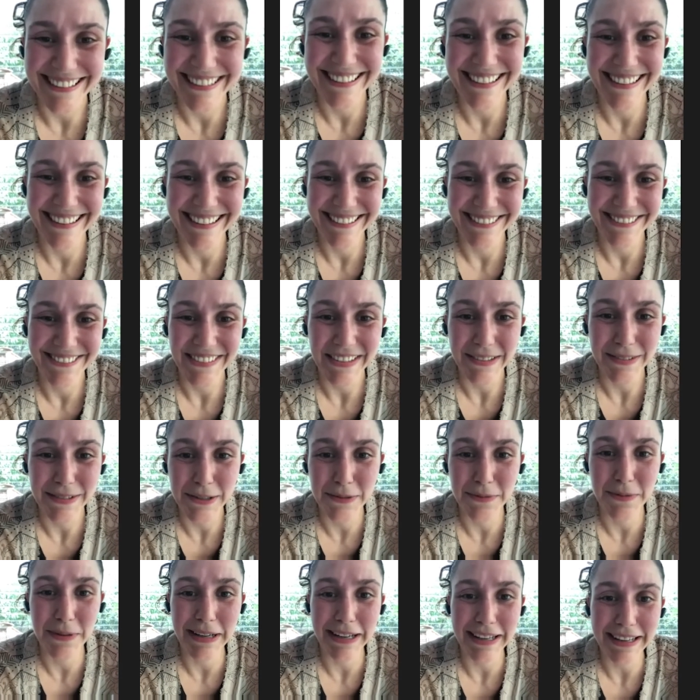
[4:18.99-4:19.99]
Yeah, it
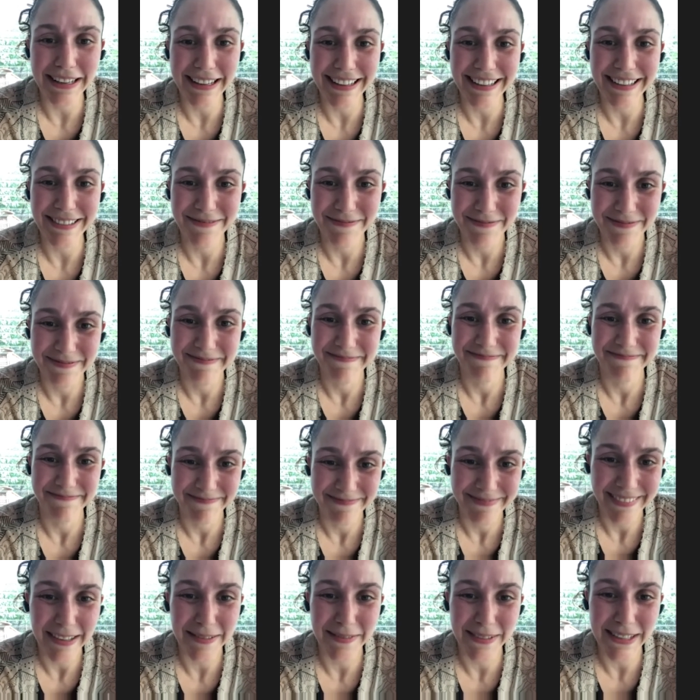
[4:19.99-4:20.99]
was really
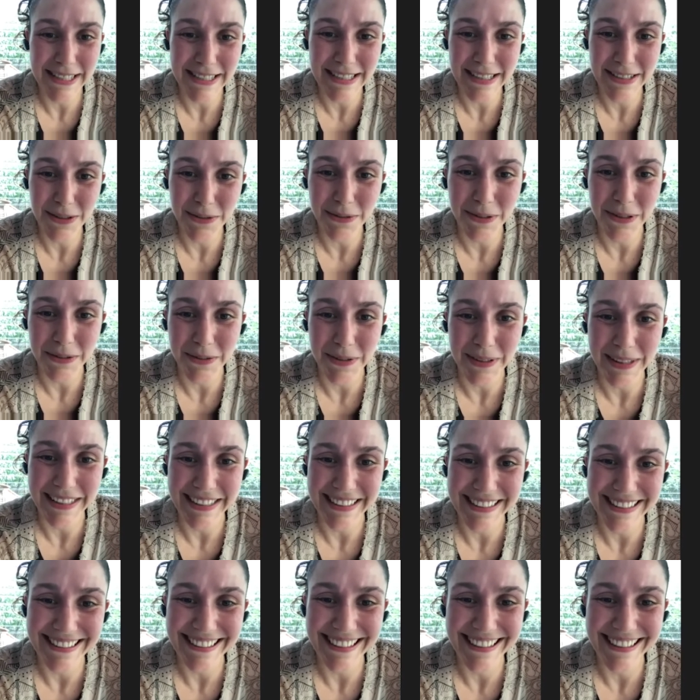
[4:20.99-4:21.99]
amazing to work with kids.